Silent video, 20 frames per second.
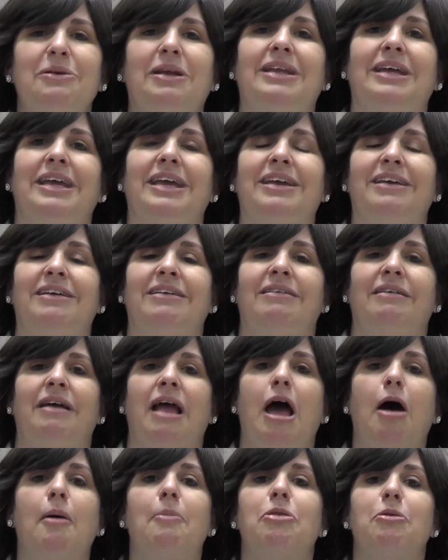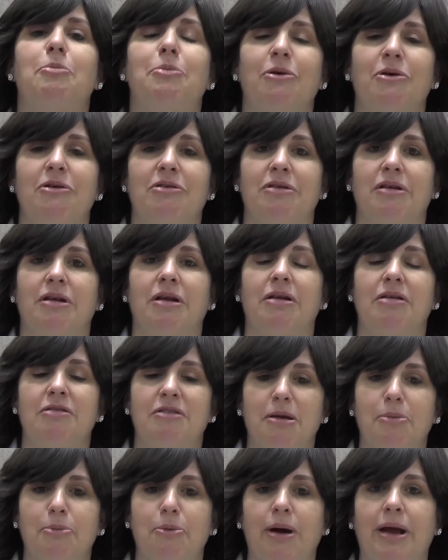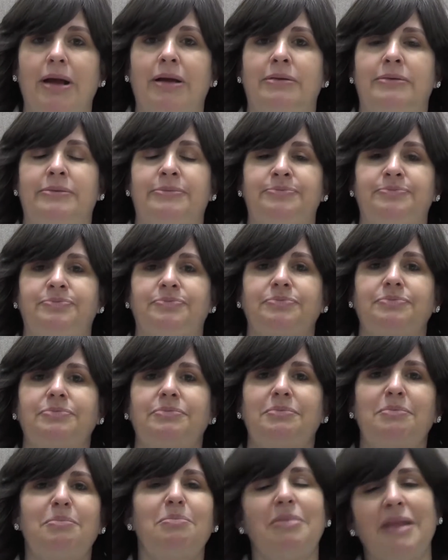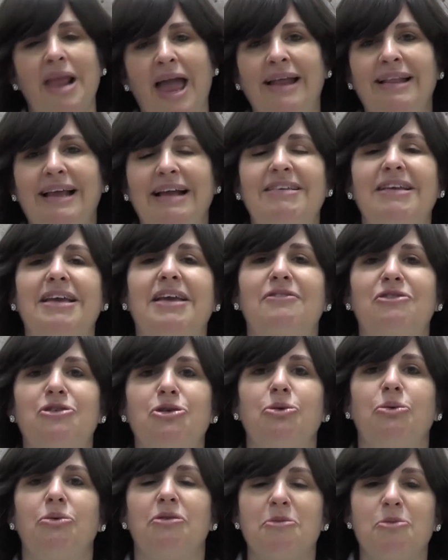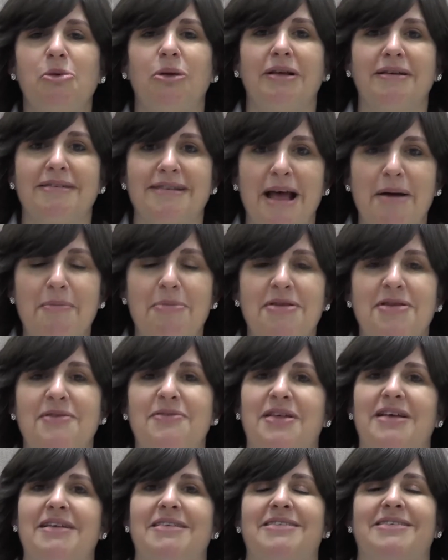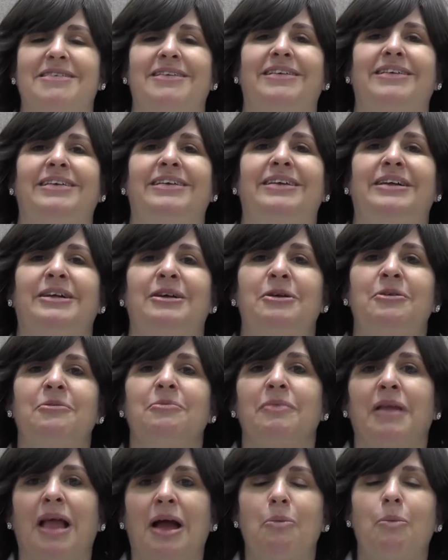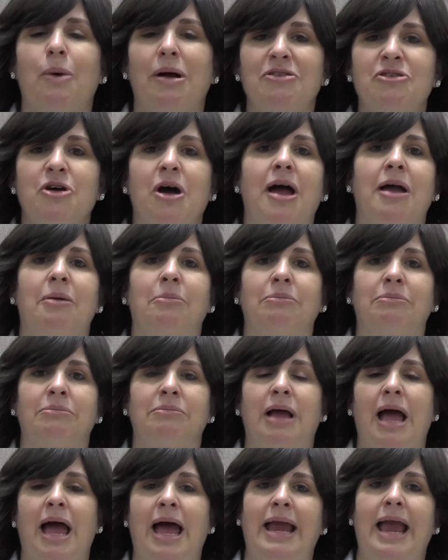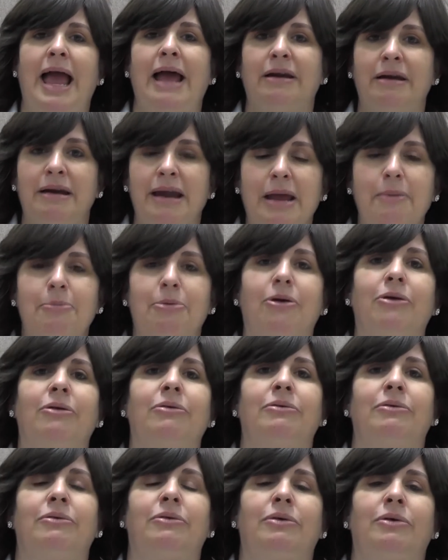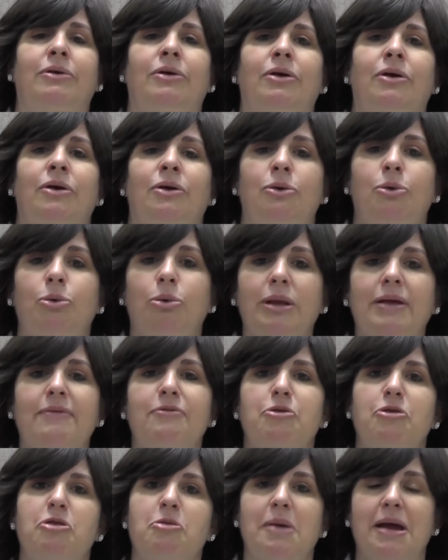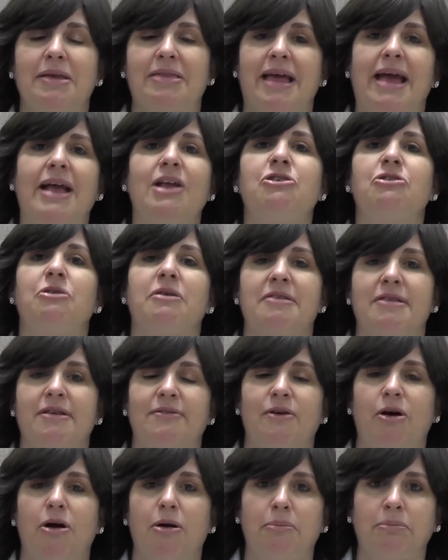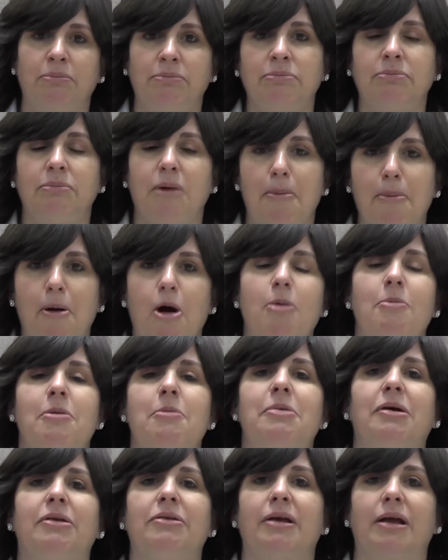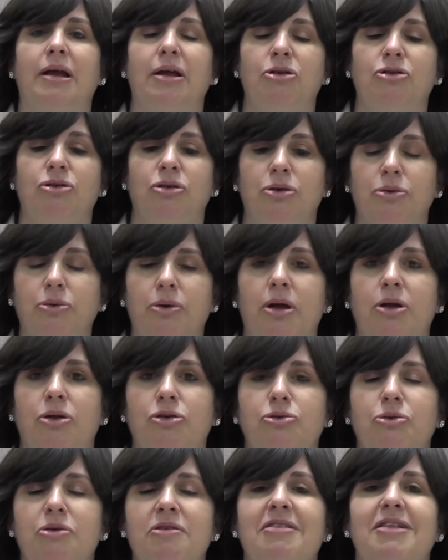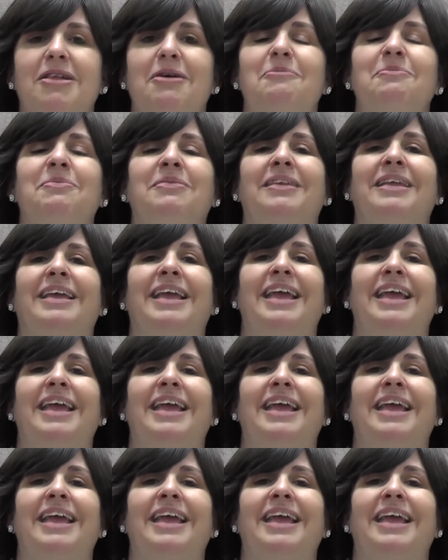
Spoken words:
really help the person in a deep way. I'd like to give two small examples of this. One time, I had a neighbor who lived with me at the entrance of our apartment building in Jerusalem,